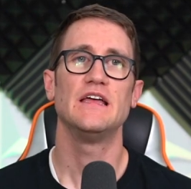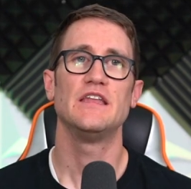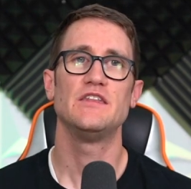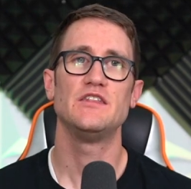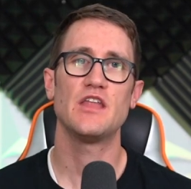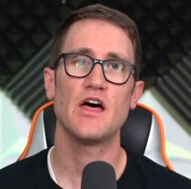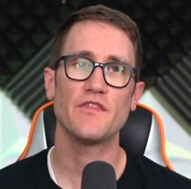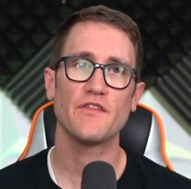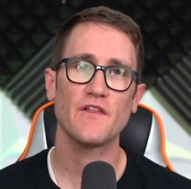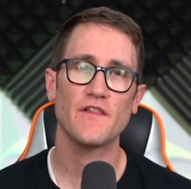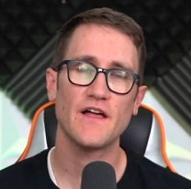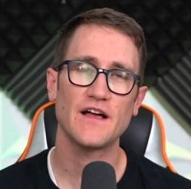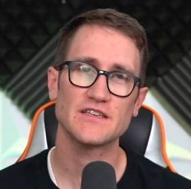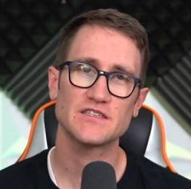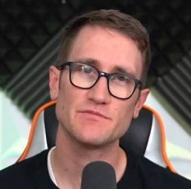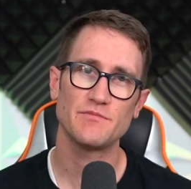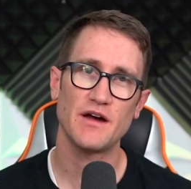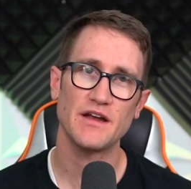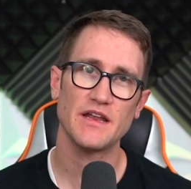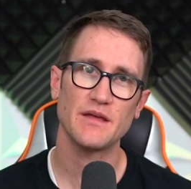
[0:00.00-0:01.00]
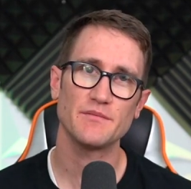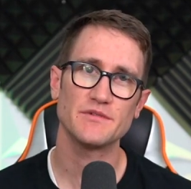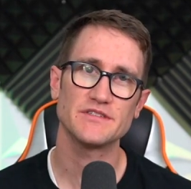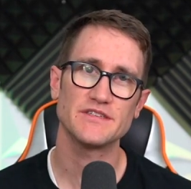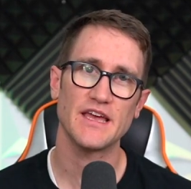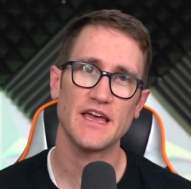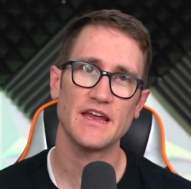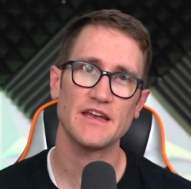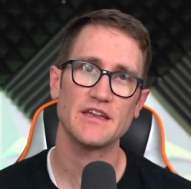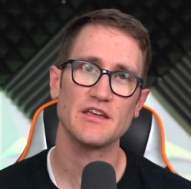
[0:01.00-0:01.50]
Nonetheless, my name is
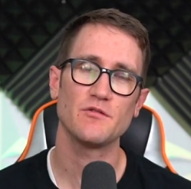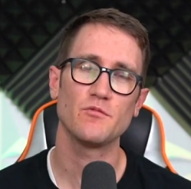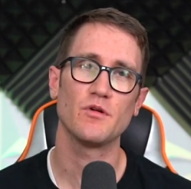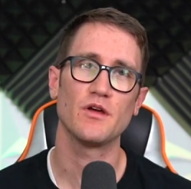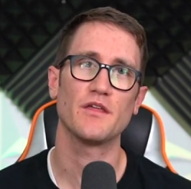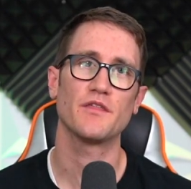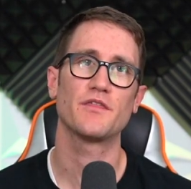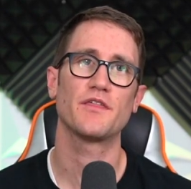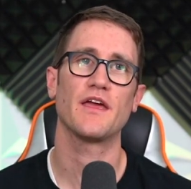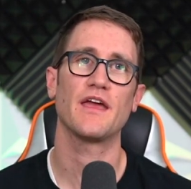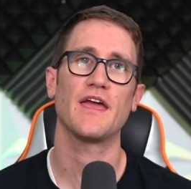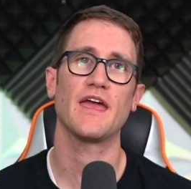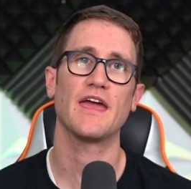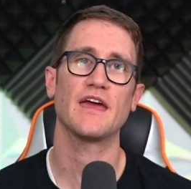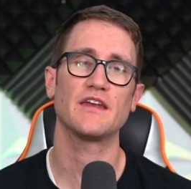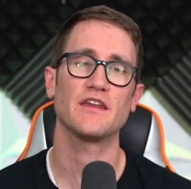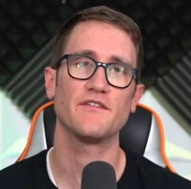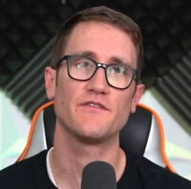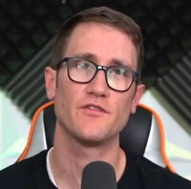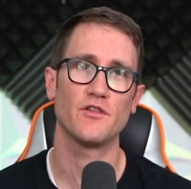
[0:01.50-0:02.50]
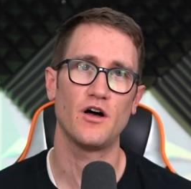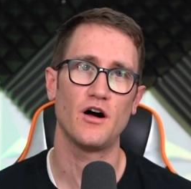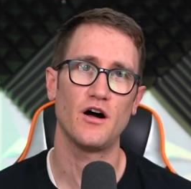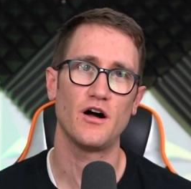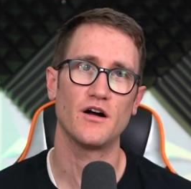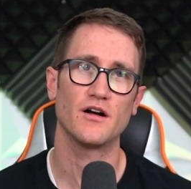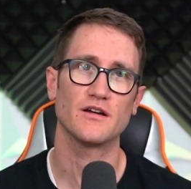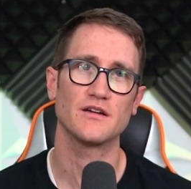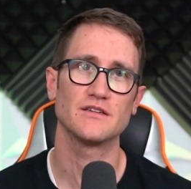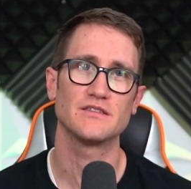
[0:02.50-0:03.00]
Andy with Andy
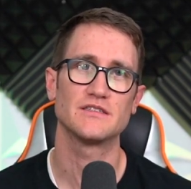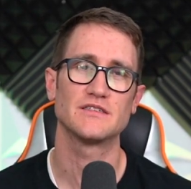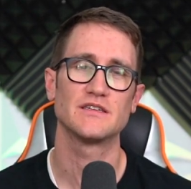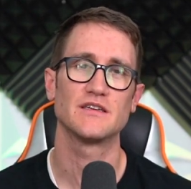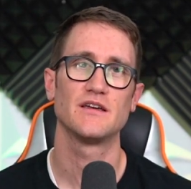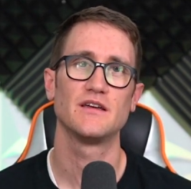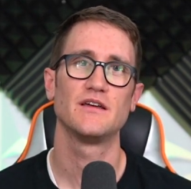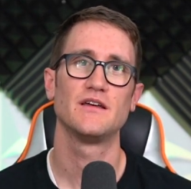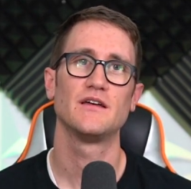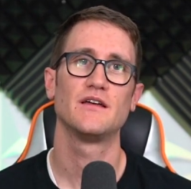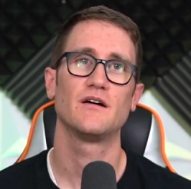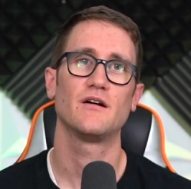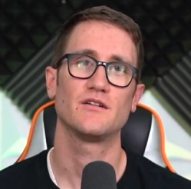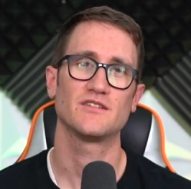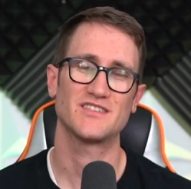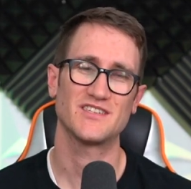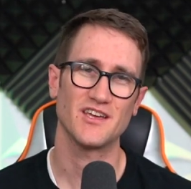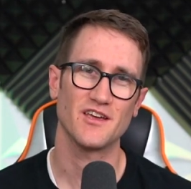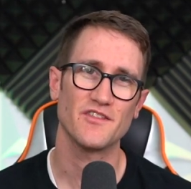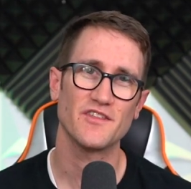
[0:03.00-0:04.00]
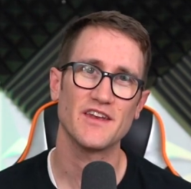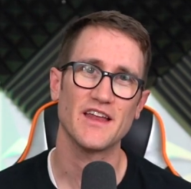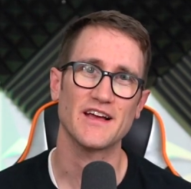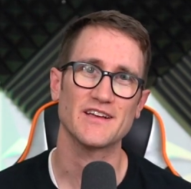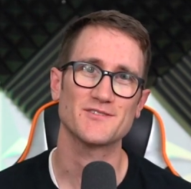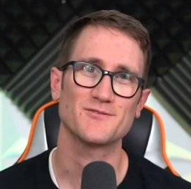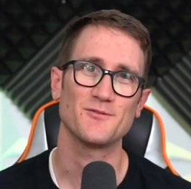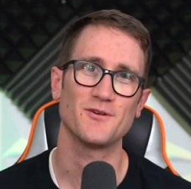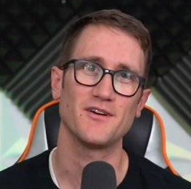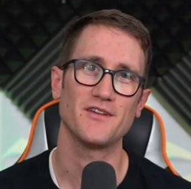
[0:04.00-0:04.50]
Vlogs. I'll see you on the
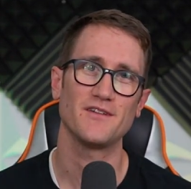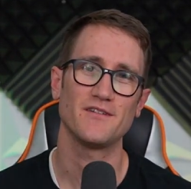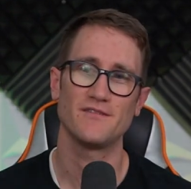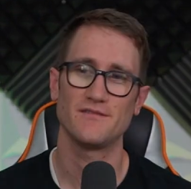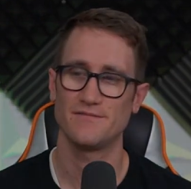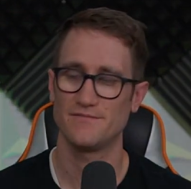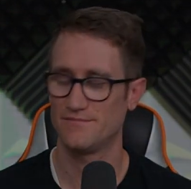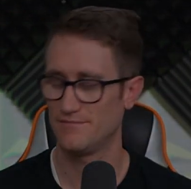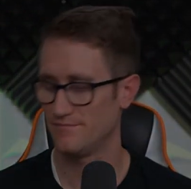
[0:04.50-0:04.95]
next one.